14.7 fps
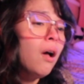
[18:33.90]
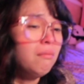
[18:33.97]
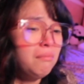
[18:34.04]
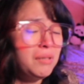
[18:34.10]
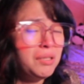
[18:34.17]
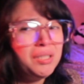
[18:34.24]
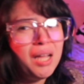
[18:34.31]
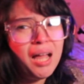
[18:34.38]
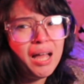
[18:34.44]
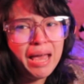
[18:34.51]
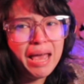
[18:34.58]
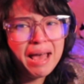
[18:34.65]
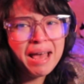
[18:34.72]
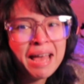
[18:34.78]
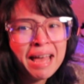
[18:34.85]
Ang
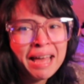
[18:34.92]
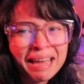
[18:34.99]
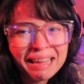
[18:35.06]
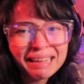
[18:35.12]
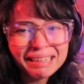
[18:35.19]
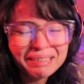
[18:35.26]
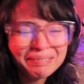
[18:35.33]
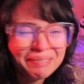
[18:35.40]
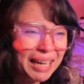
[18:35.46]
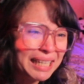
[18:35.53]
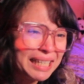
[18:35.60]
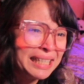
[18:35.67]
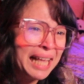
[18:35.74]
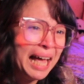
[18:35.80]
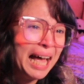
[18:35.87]
sakit!
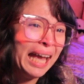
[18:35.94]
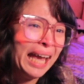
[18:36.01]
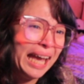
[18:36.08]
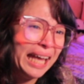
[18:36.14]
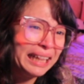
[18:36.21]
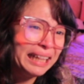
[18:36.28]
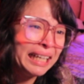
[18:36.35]
Ang sakit!